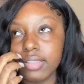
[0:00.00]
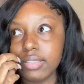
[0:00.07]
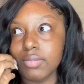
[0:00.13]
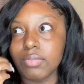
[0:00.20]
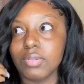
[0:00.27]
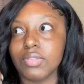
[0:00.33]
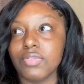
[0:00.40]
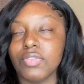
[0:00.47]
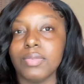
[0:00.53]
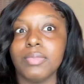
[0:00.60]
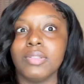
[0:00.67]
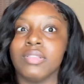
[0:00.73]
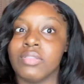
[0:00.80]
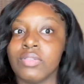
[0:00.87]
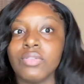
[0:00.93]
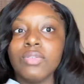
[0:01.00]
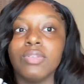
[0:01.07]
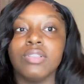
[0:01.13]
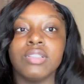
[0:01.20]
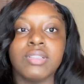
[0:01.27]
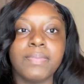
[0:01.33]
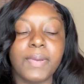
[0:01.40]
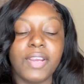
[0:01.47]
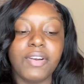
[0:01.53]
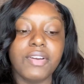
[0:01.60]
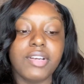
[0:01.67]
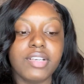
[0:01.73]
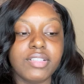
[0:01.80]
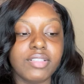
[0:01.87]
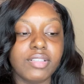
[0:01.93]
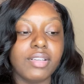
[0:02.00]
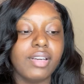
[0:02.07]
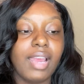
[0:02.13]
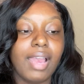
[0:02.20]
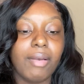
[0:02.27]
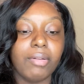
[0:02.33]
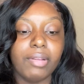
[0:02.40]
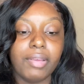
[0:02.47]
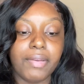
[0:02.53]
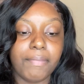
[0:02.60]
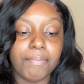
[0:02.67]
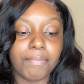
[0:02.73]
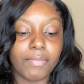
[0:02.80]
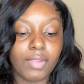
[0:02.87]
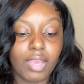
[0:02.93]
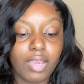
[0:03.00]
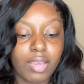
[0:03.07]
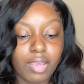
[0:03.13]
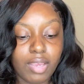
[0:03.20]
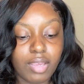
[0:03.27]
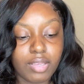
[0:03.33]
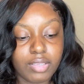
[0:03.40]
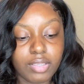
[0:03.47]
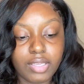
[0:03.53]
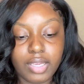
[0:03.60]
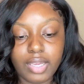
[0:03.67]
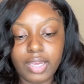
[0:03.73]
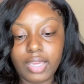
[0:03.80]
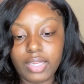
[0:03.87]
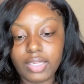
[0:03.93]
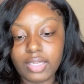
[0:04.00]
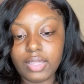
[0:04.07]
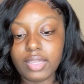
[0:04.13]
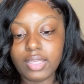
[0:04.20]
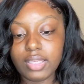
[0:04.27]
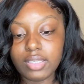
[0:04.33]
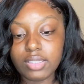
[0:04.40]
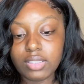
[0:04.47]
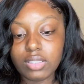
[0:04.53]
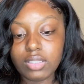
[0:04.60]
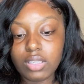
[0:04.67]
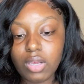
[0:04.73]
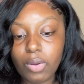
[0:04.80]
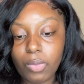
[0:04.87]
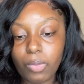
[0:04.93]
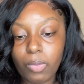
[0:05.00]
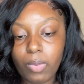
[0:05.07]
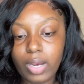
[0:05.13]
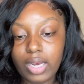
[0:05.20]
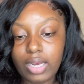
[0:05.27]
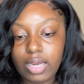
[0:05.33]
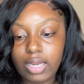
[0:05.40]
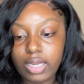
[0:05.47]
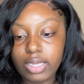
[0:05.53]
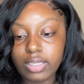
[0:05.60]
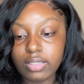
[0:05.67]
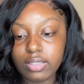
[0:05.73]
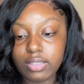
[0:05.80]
was from the store Sperry's in the outlet. And this was